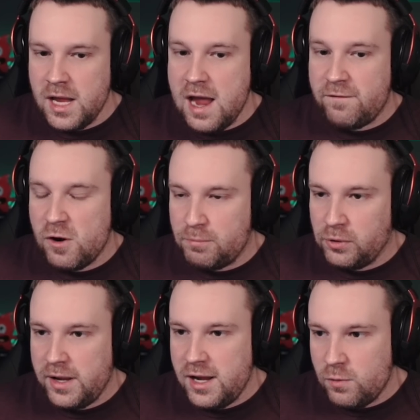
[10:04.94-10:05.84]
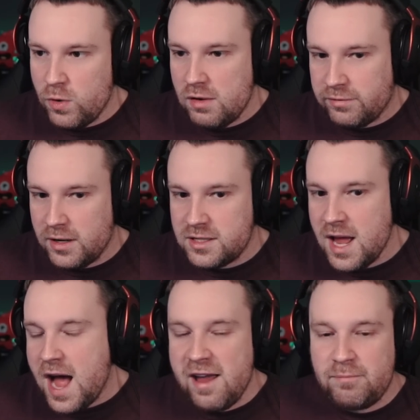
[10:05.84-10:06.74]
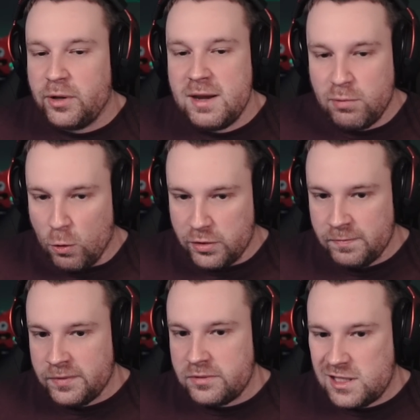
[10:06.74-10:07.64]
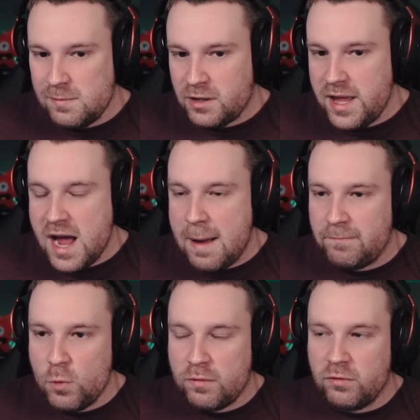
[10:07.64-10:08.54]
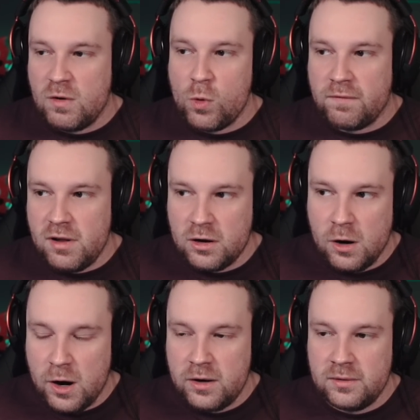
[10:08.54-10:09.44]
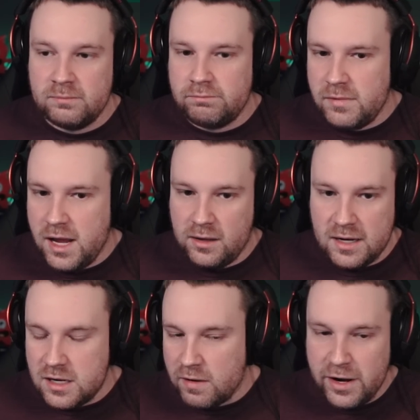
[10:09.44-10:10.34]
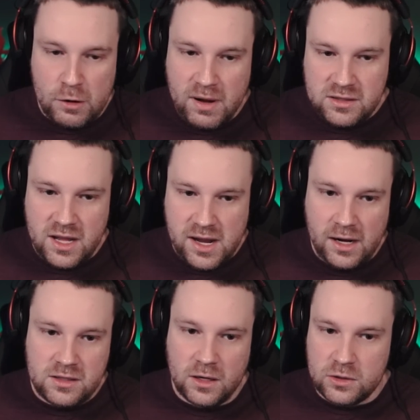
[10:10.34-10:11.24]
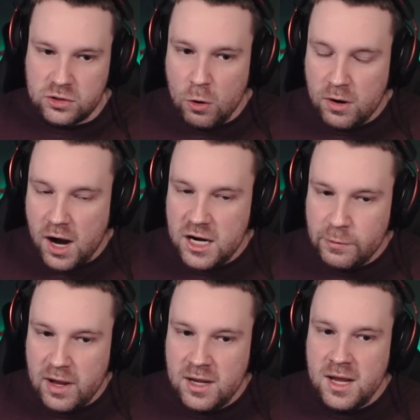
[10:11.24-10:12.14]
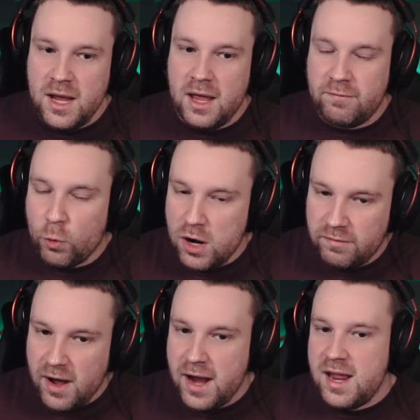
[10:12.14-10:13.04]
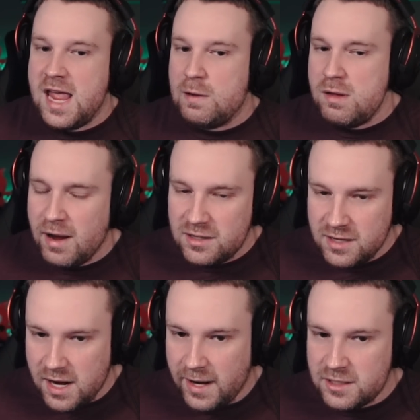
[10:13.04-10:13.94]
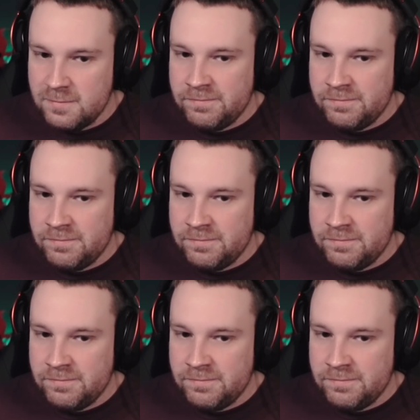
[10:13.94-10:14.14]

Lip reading: If you're playing Wilfrids, I've played both. Typically, I opt more for Grimoire Felguard in like tyrannical base settings and Soul Conduit in fortified AoE base settings.